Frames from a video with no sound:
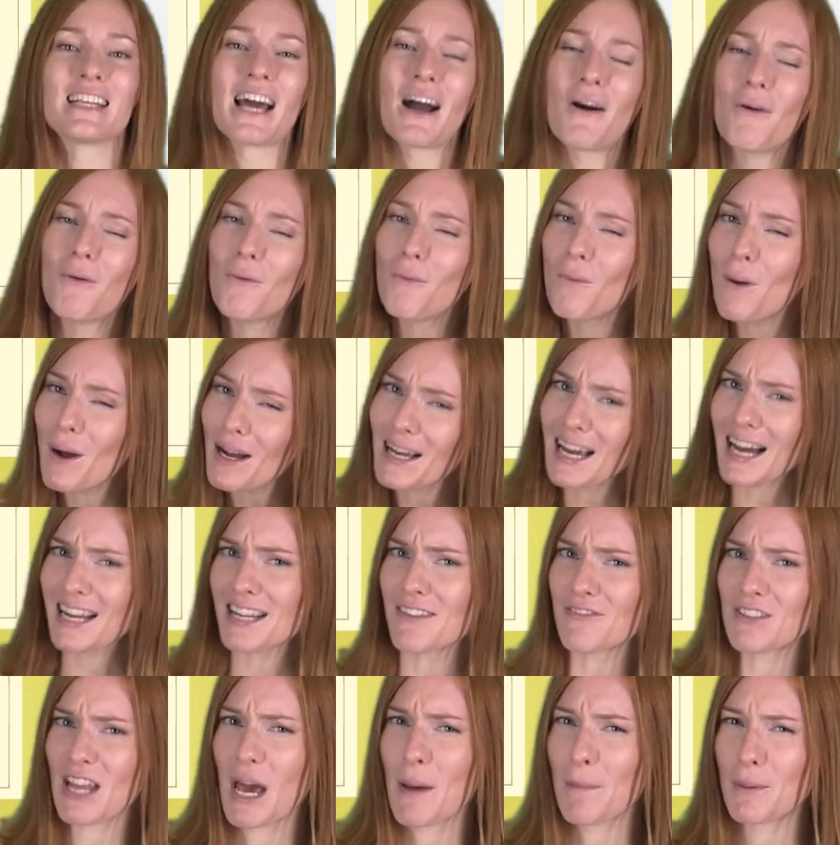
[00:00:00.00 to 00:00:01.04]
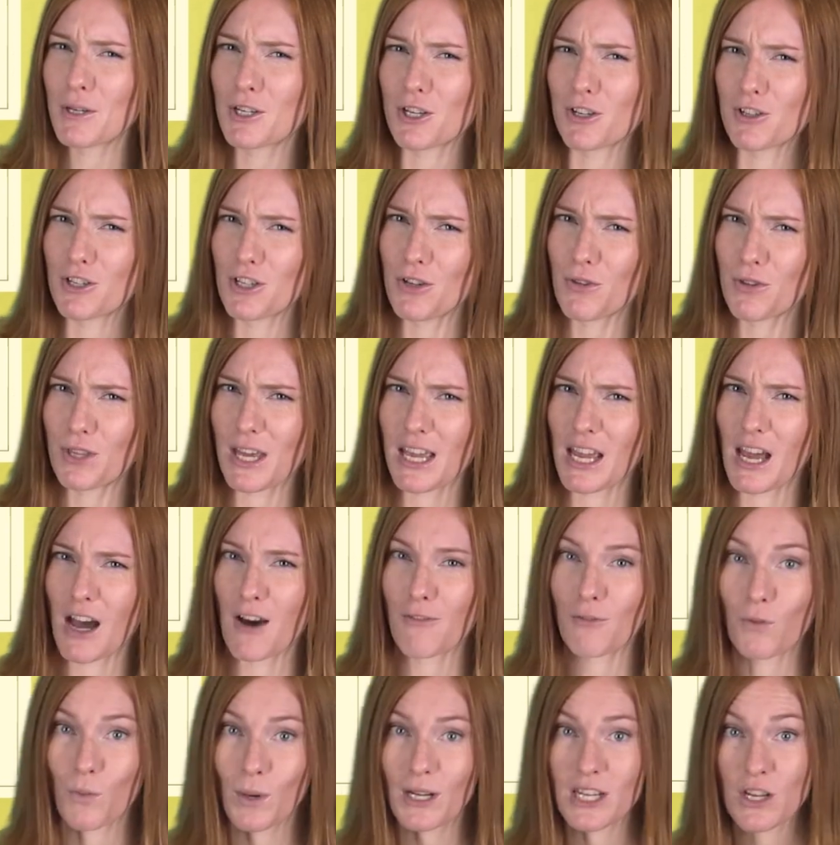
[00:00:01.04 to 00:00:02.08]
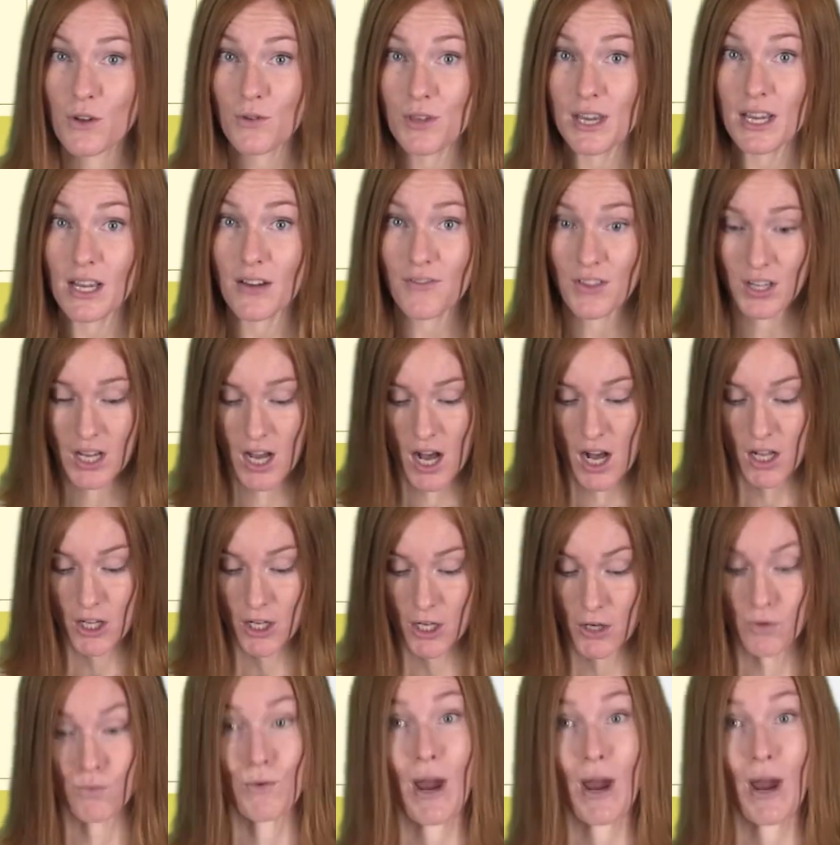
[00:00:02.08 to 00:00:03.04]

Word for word: Now, what kind of temperature do you think of when you think of the color